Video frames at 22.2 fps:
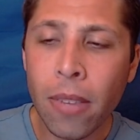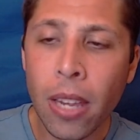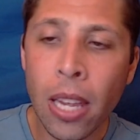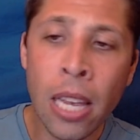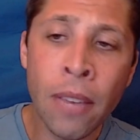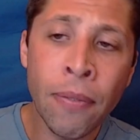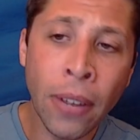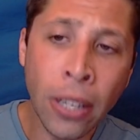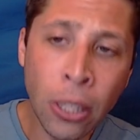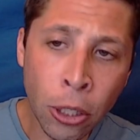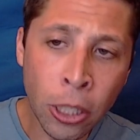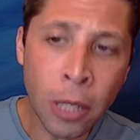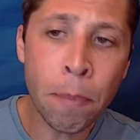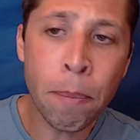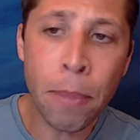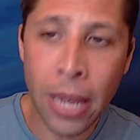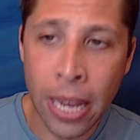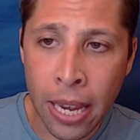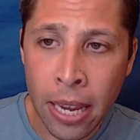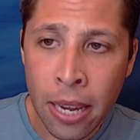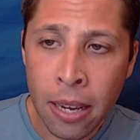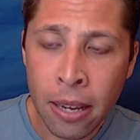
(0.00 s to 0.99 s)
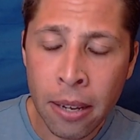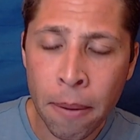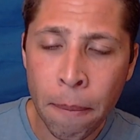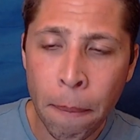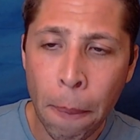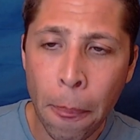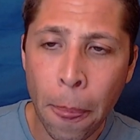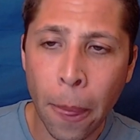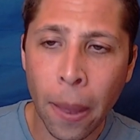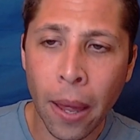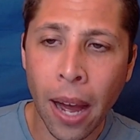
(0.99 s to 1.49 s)
if I look at B,
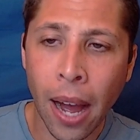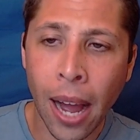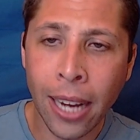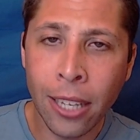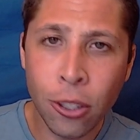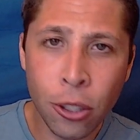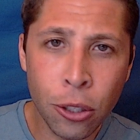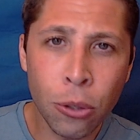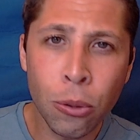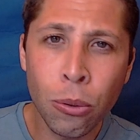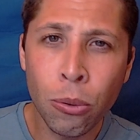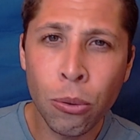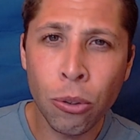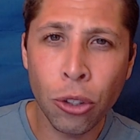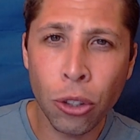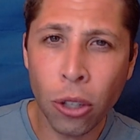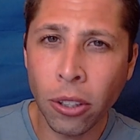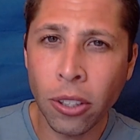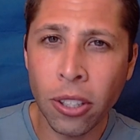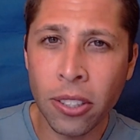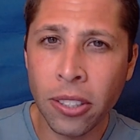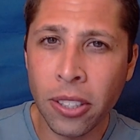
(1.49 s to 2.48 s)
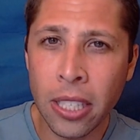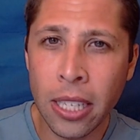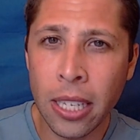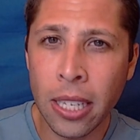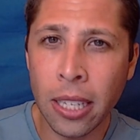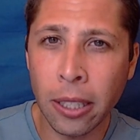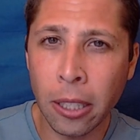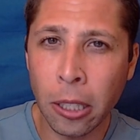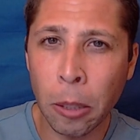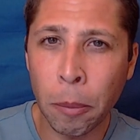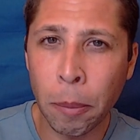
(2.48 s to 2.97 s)
I do start to see
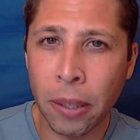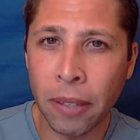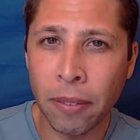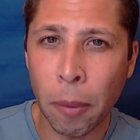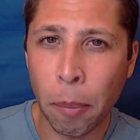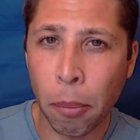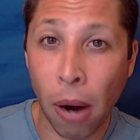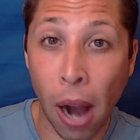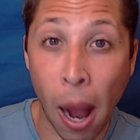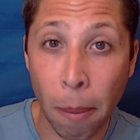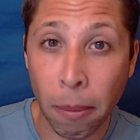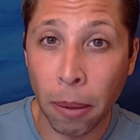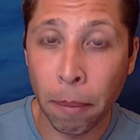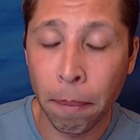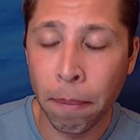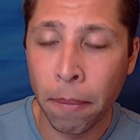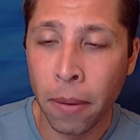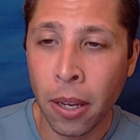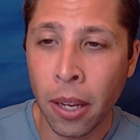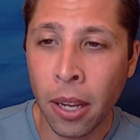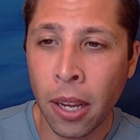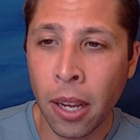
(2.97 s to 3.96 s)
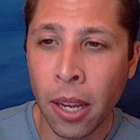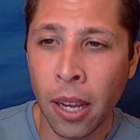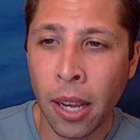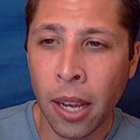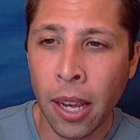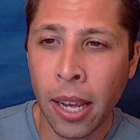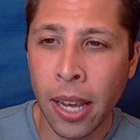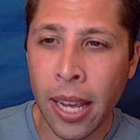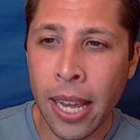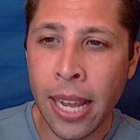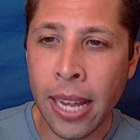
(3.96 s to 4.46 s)
a little bit of a problem.
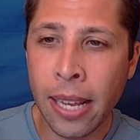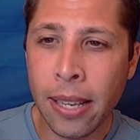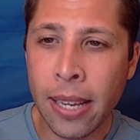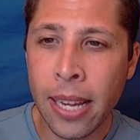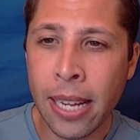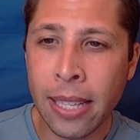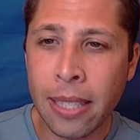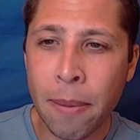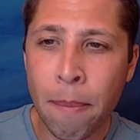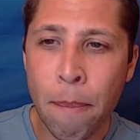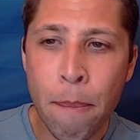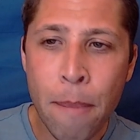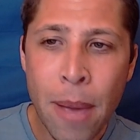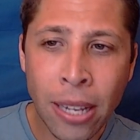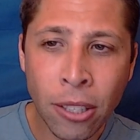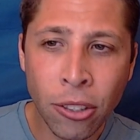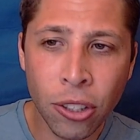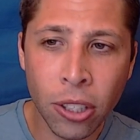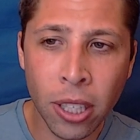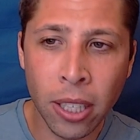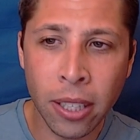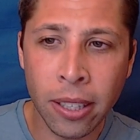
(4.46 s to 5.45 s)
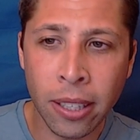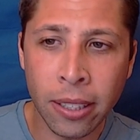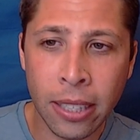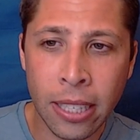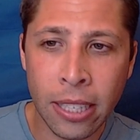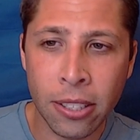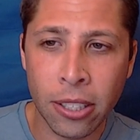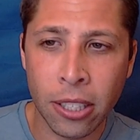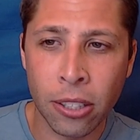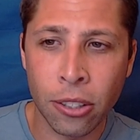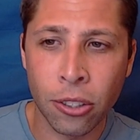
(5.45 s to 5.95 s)
It, it's mentioning the
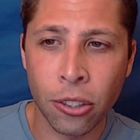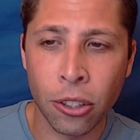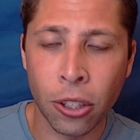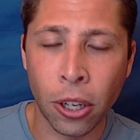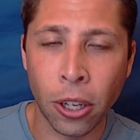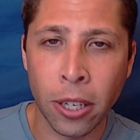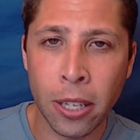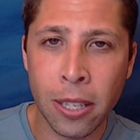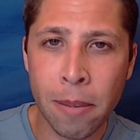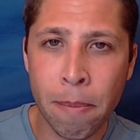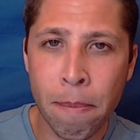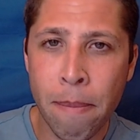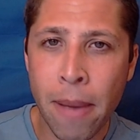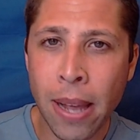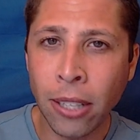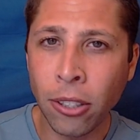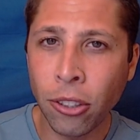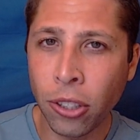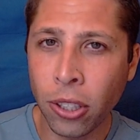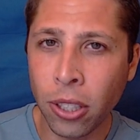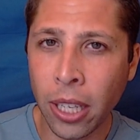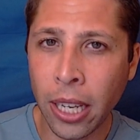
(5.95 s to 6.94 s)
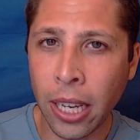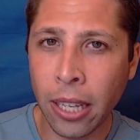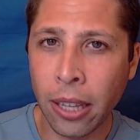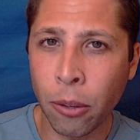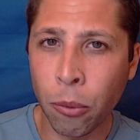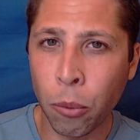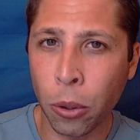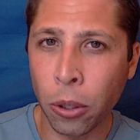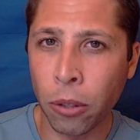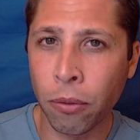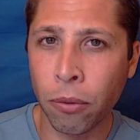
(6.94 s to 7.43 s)
least concern, it's mentioning the
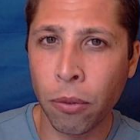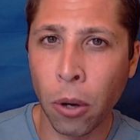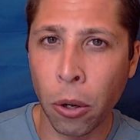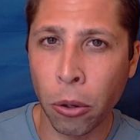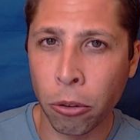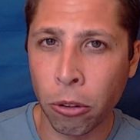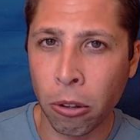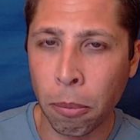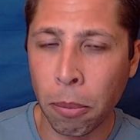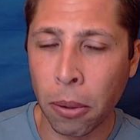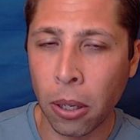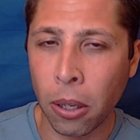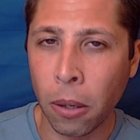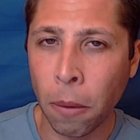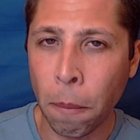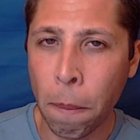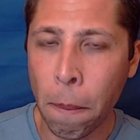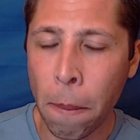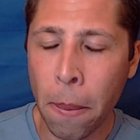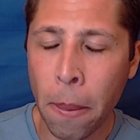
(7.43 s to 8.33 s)
word vulnerable,